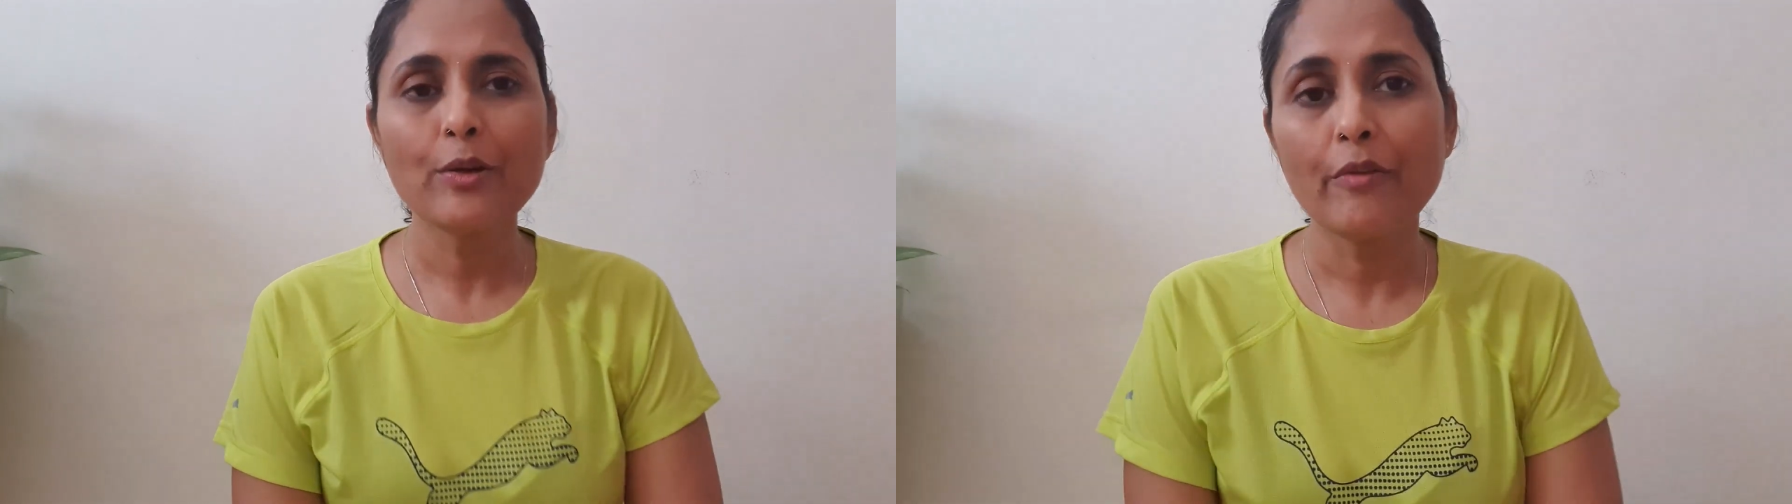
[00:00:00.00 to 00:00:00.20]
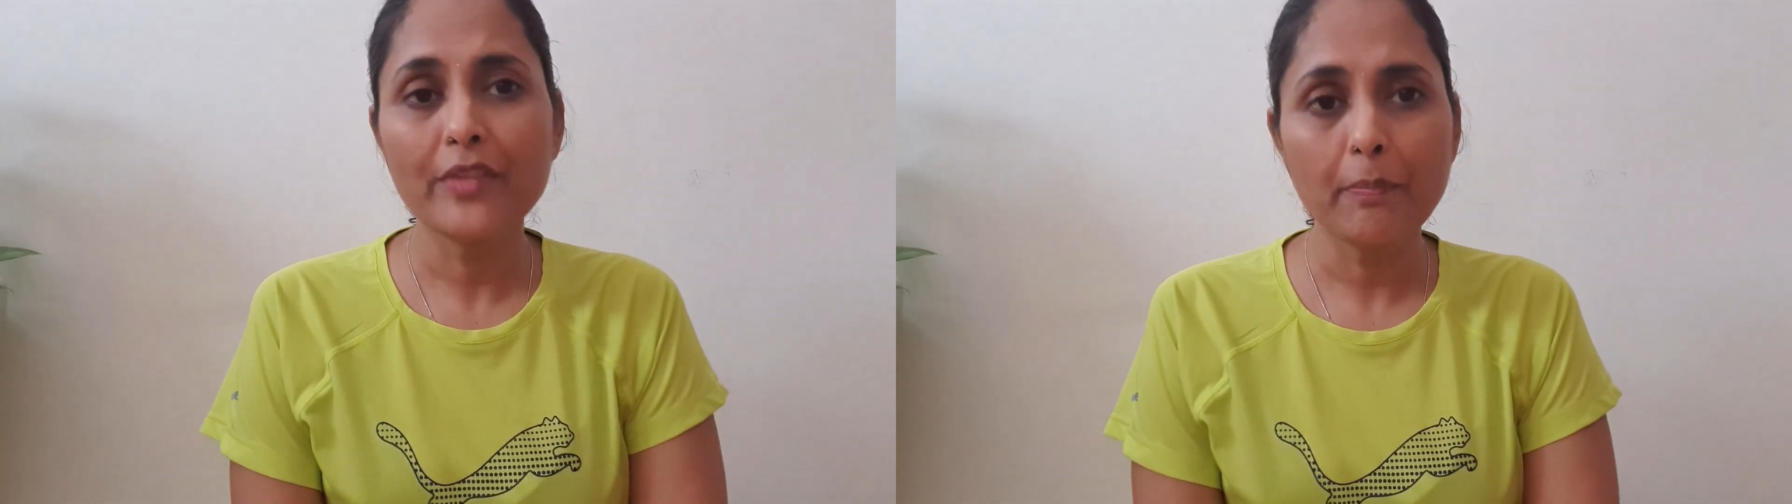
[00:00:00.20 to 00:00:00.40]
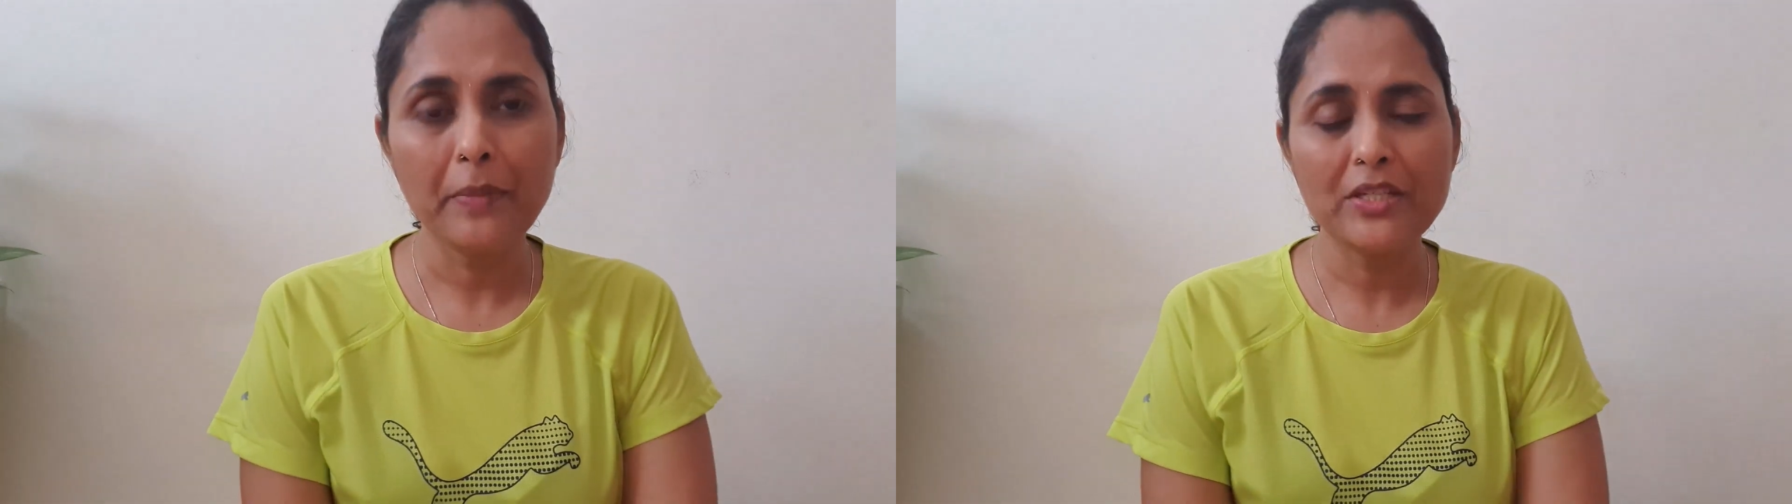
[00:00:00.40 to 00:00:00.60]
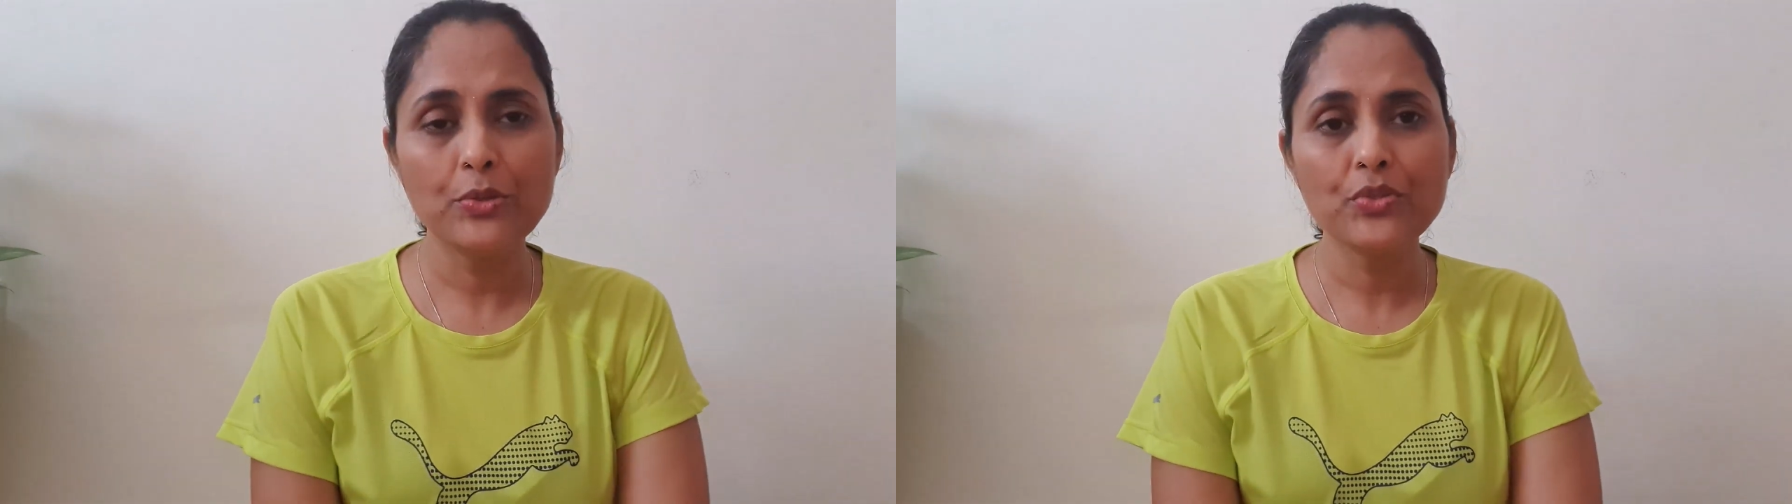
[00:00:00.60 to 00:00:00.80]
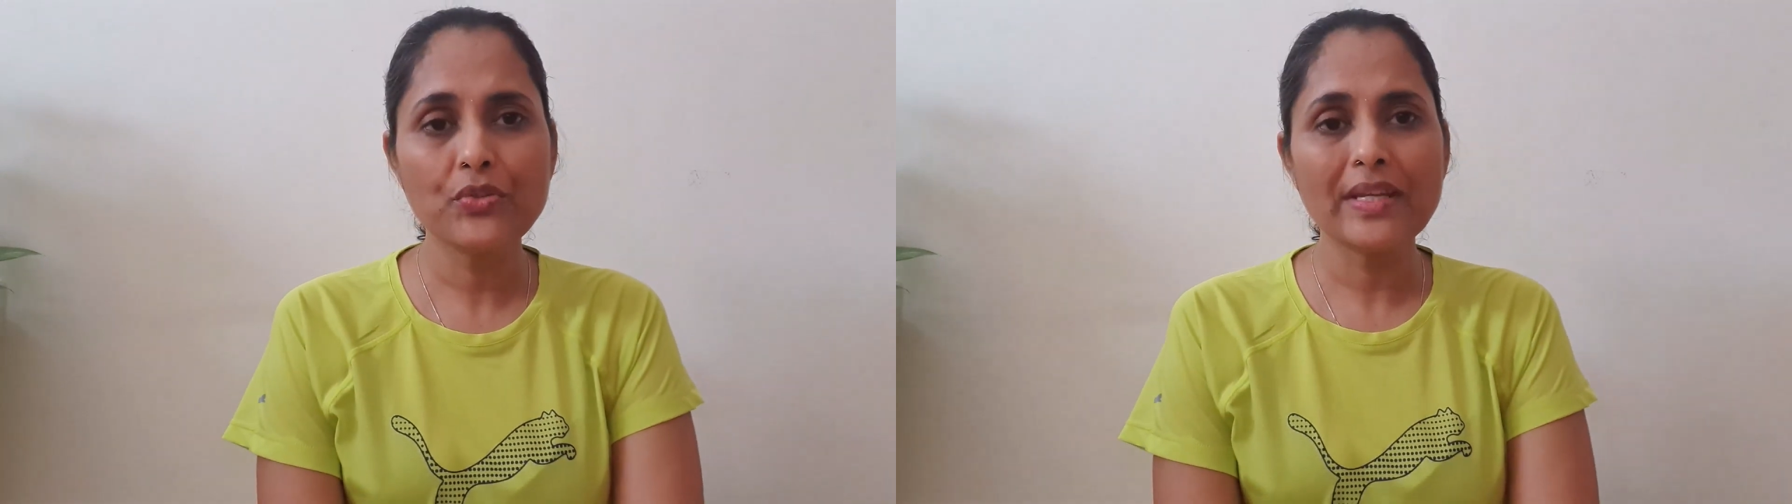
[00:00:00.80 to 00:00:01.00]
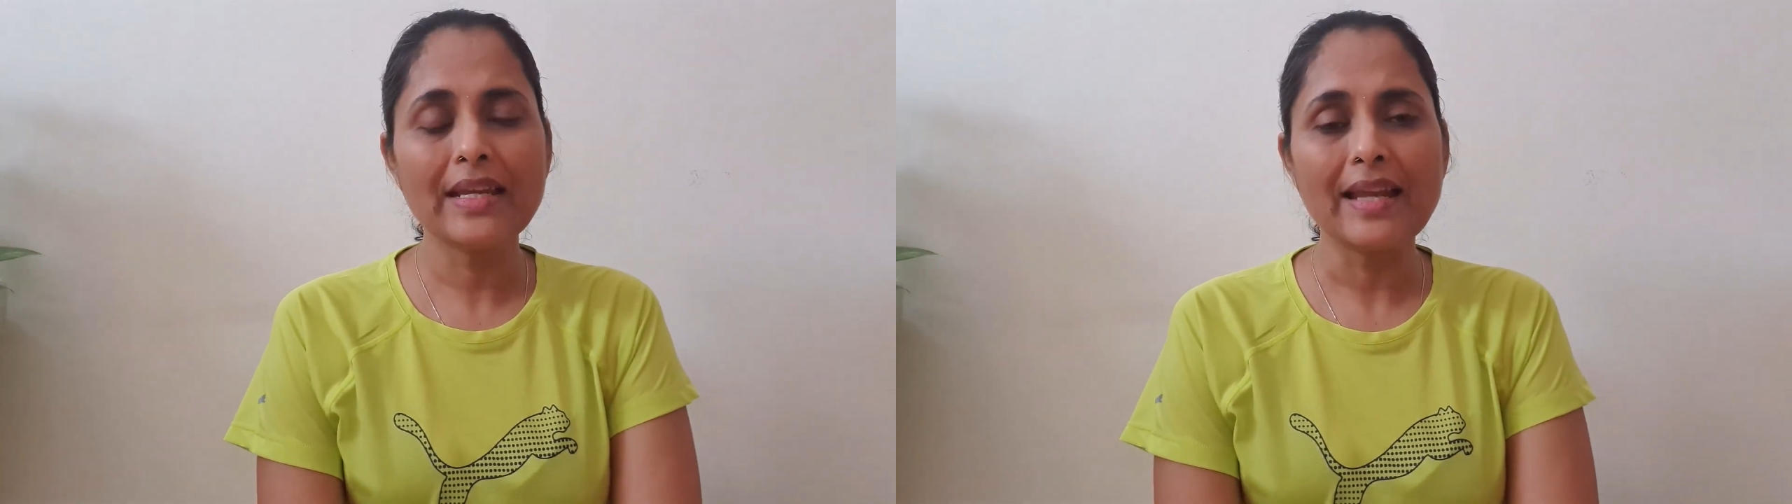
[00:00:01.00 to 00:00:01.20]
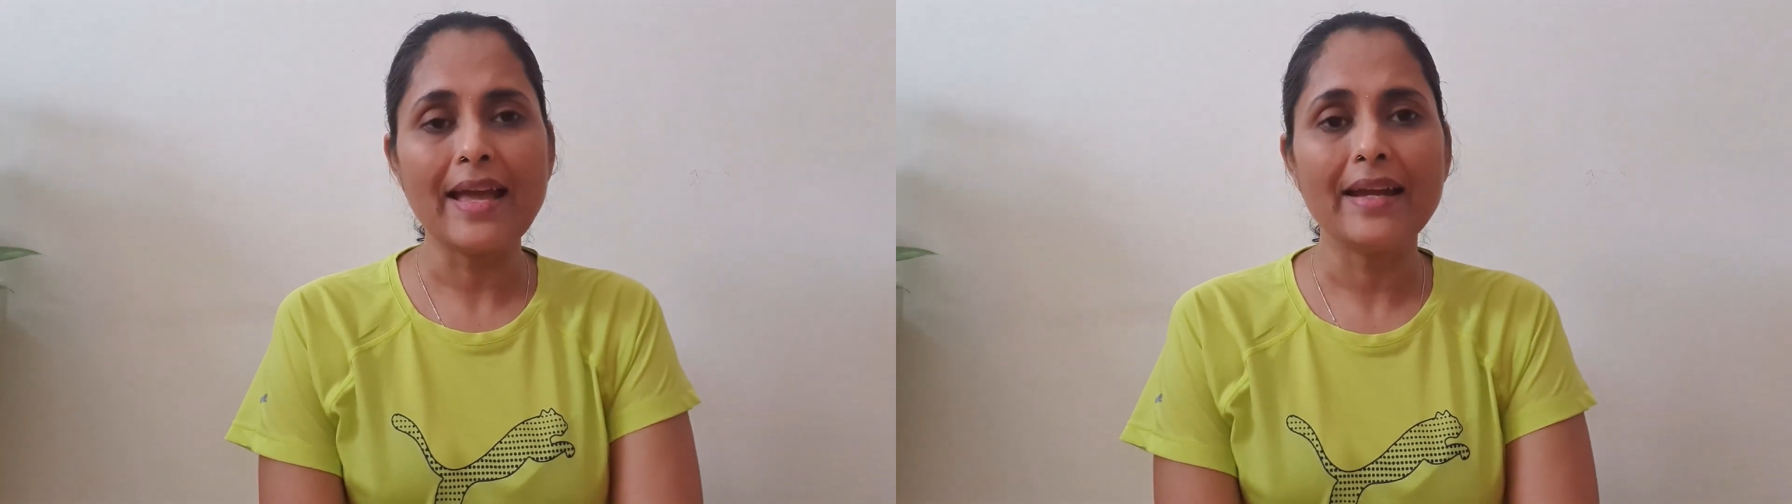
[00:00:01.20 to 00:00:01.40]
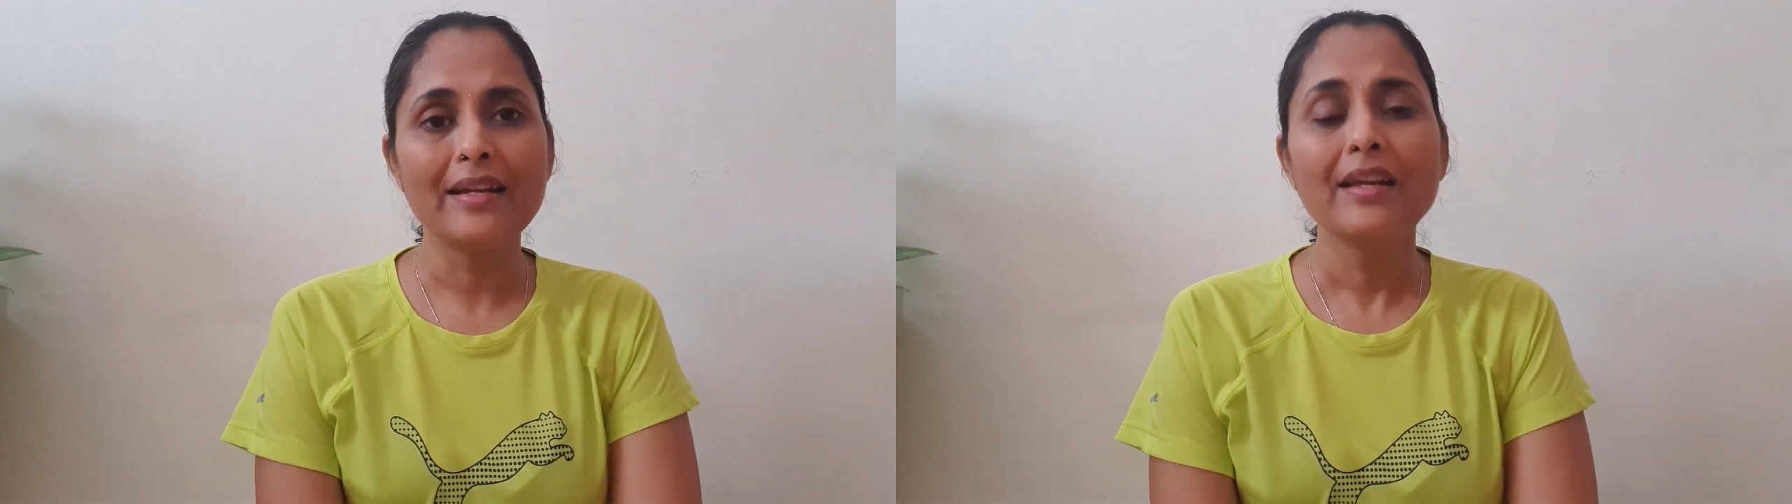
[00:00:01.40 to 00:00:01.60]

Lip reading: of the pituitary gland,